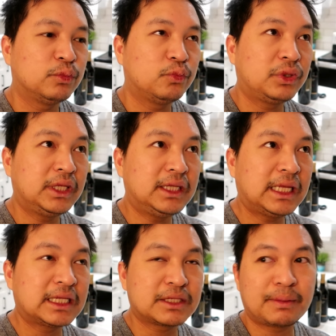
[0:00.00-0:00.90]
within
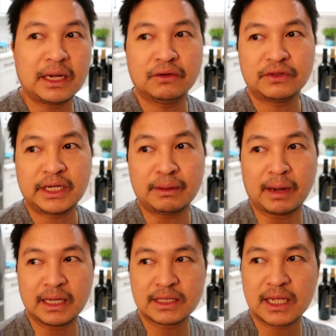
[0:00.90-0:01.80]
that span of 3
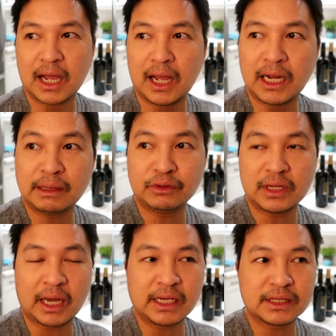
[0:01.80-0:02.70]
months, alam nyo
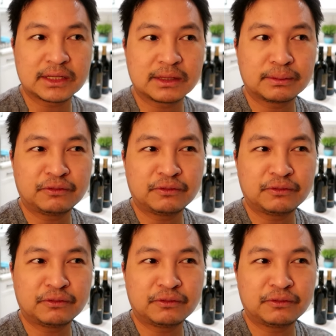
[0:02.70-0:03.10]
guys,